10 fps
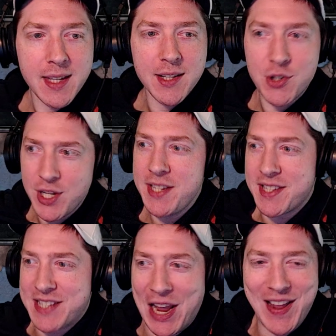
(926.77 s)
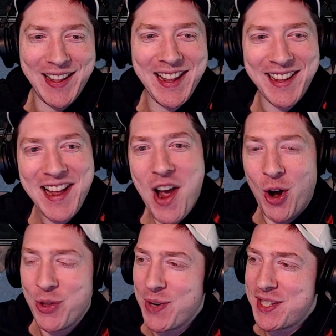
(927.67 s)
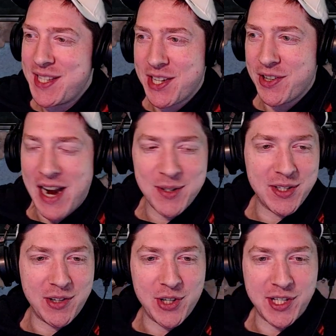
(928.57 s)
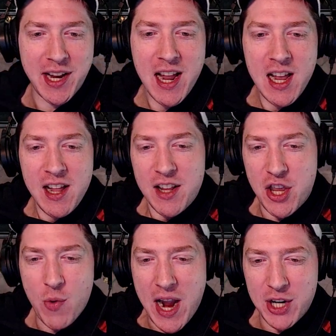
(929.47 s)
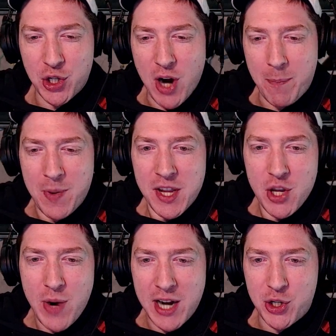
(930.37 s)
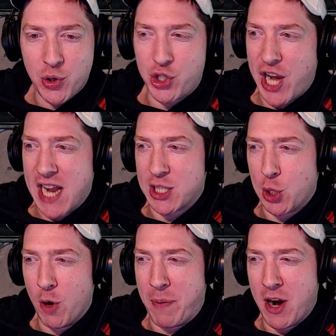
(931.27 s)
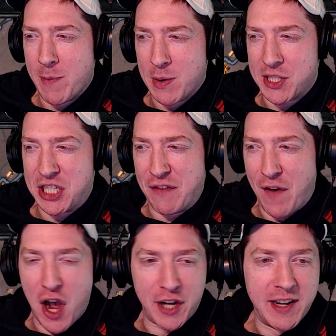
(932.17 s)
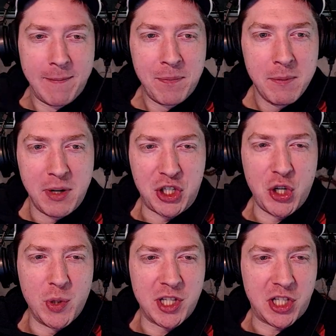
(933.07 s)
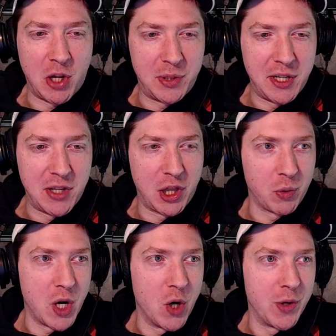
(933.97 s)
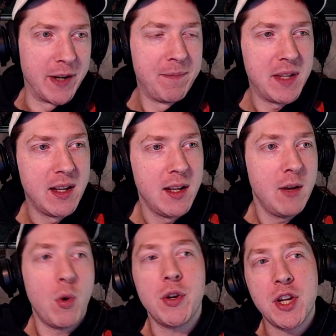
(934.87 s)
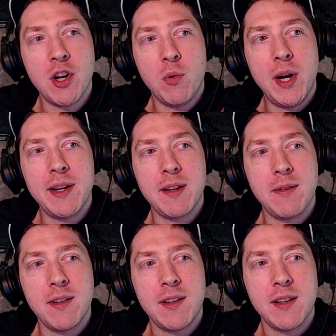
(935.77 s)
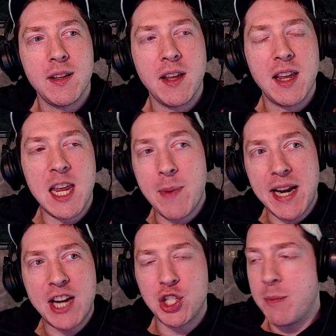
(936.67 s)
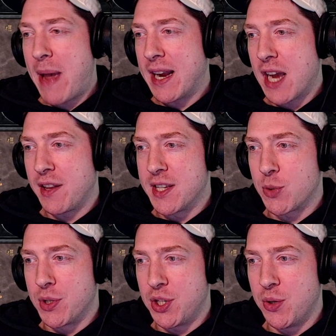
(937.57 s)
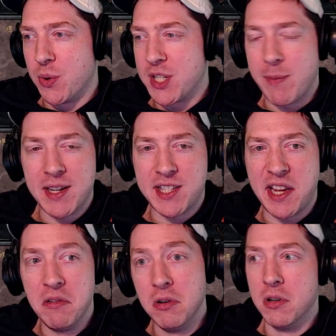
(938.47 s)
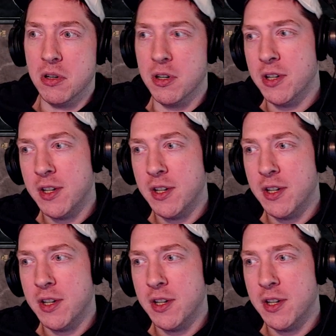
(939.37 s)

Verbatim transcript: Jesus. All the rest of these other houses are just, you had your chance, Lord Paramount Steffon, but you insulted the throne. Well, you know what? He might actually back out of this one, too, because he might say, ooh,